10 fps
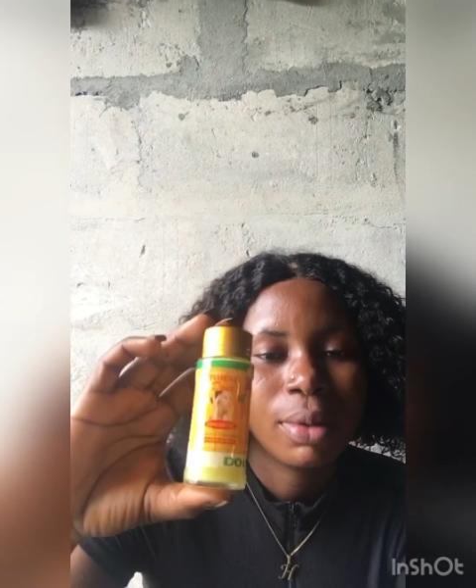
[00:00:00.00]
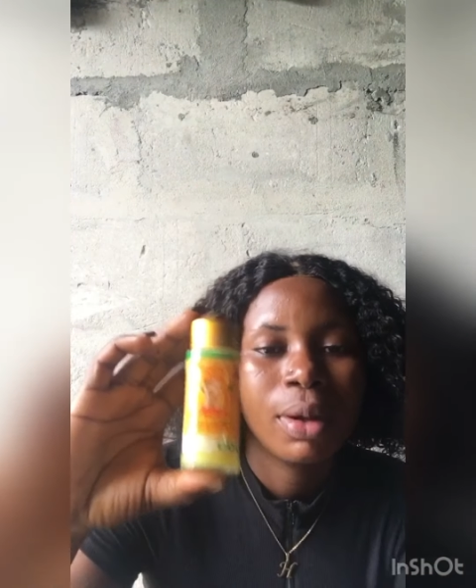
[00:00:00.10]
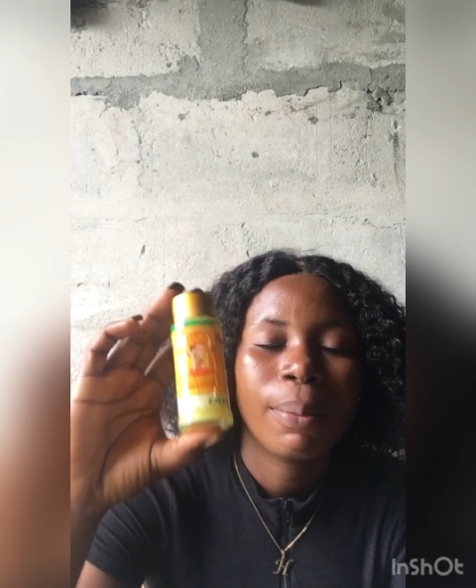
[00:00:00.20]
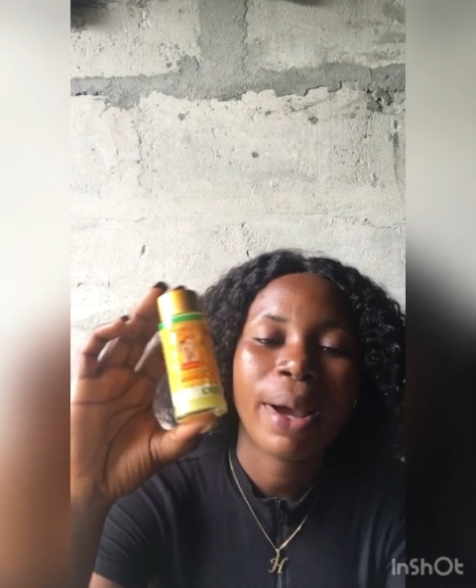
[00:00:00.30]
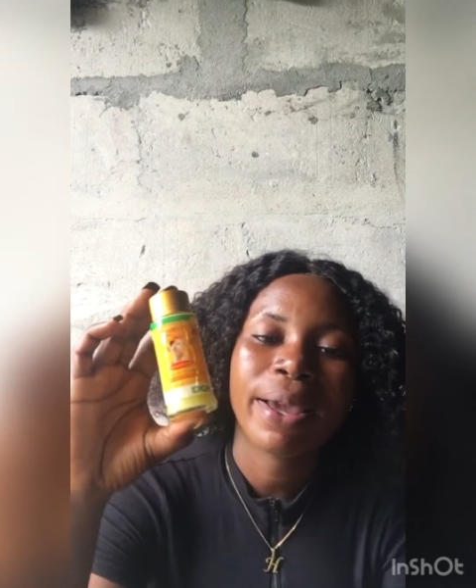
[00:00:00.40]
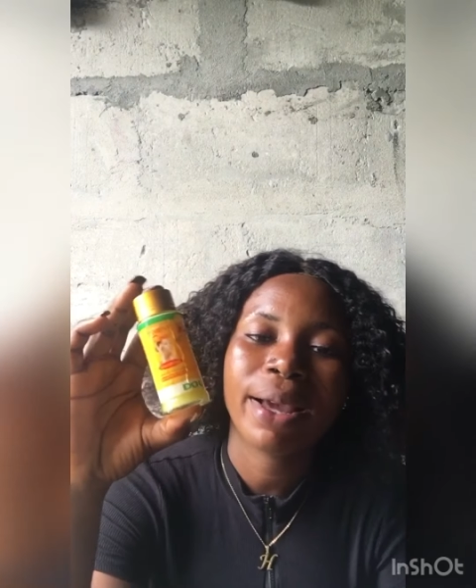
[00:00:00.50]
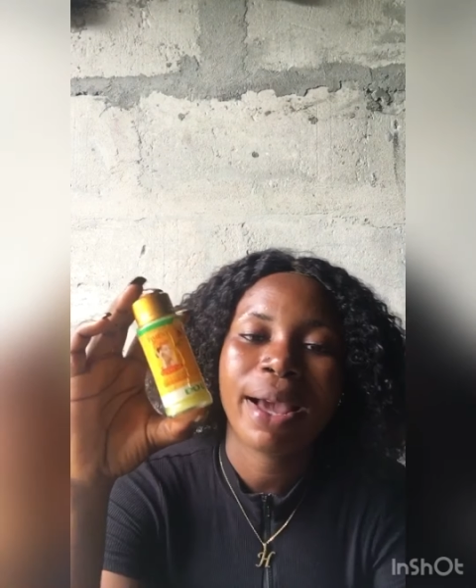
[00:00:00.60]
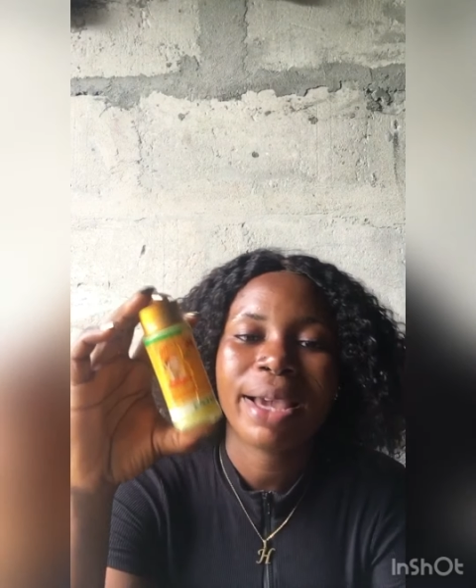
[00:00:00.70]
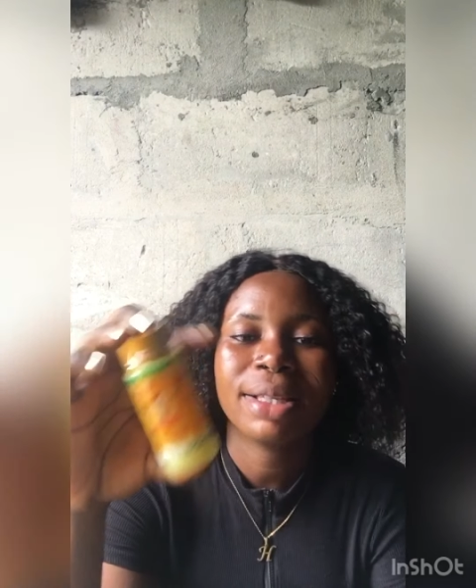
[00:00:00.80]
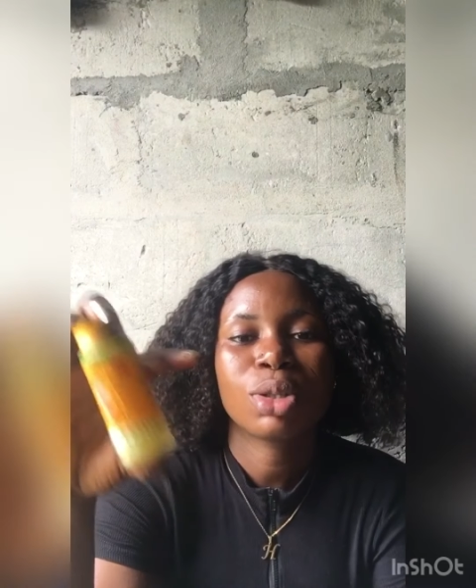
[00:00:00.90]
Bye,
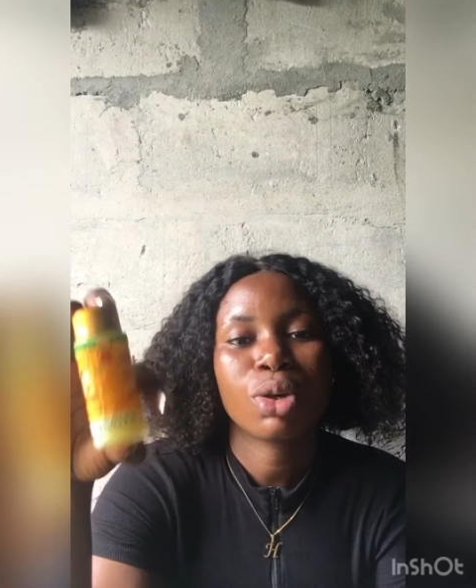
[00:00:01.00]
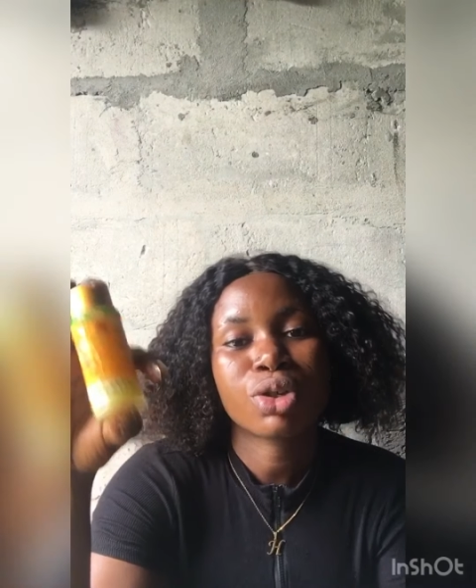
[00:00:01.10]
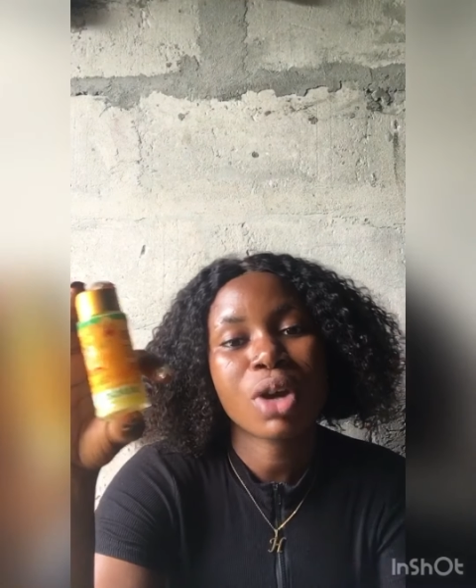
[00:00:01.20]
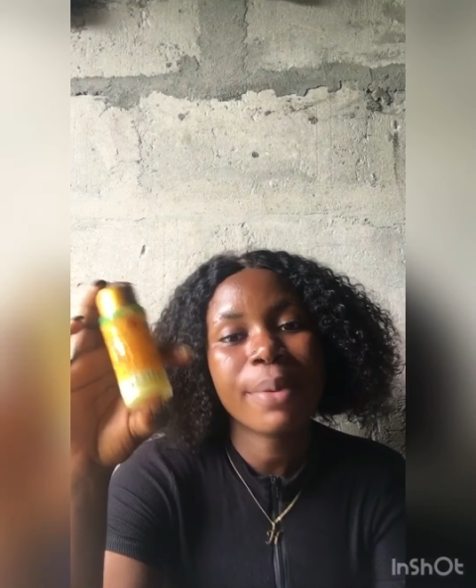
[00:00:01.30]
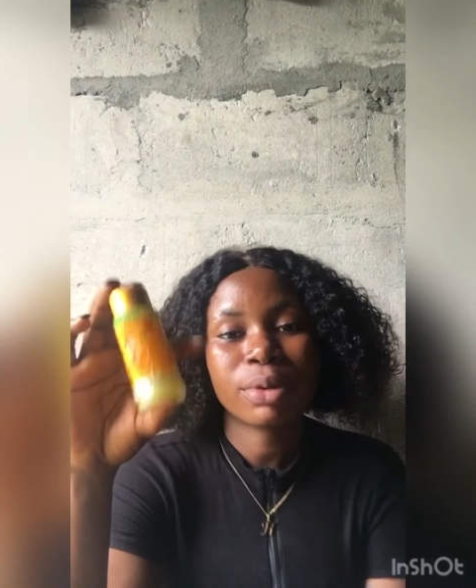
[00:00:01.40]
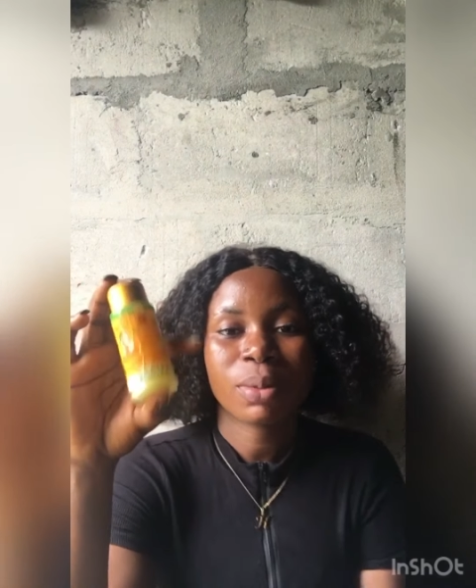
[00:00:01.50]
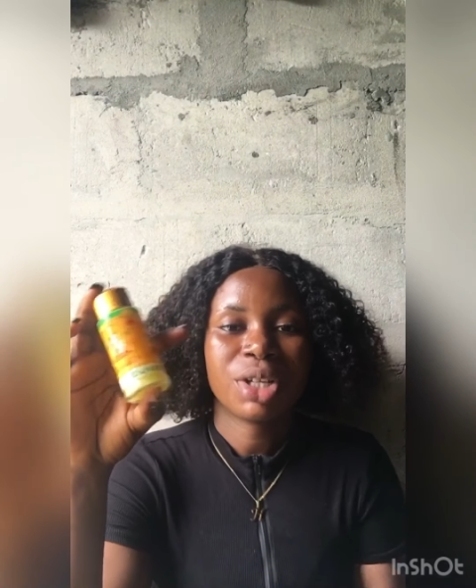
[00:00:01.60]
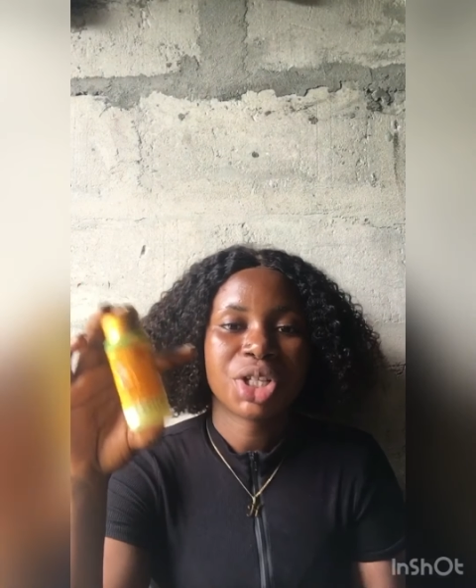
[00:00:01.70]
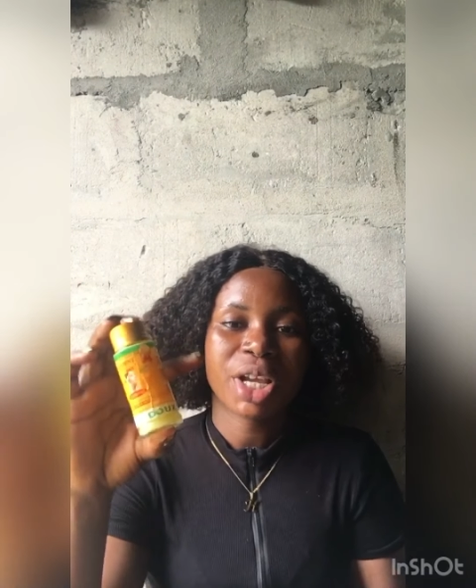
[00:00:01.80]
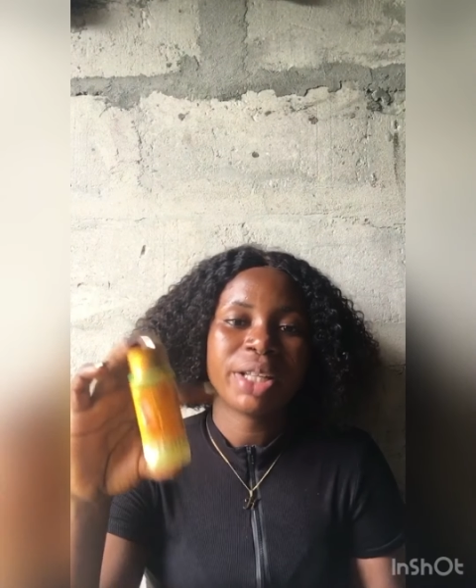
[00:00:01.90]
guys. Subscribe to my
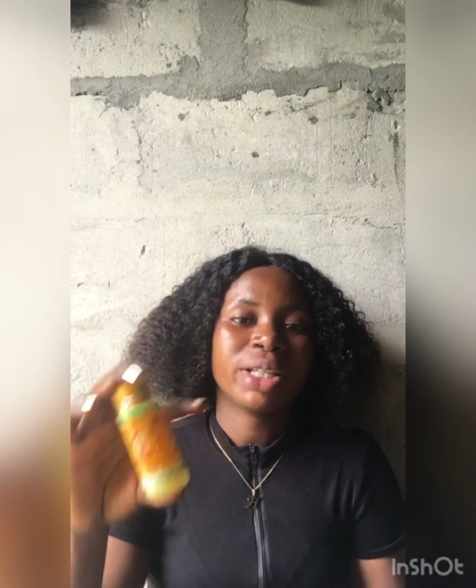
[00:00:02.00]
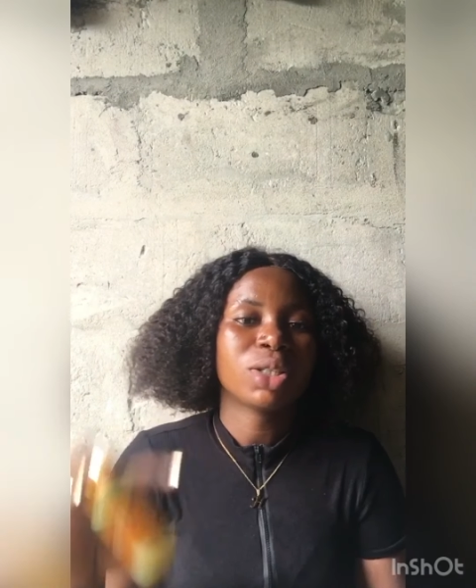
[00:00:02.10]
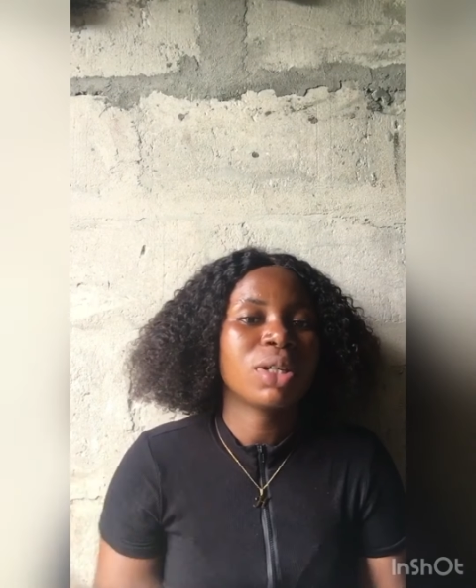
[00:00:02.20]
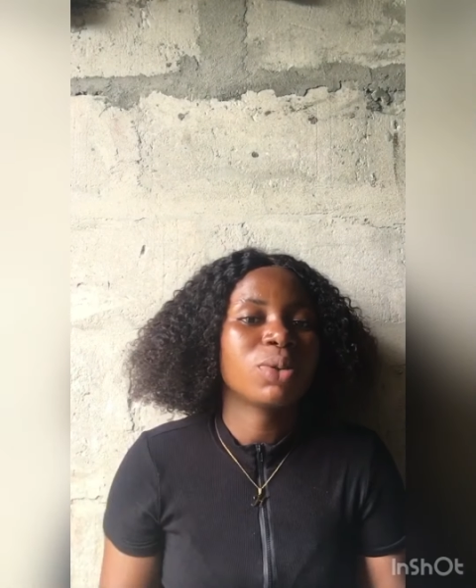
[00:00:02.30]
channel so that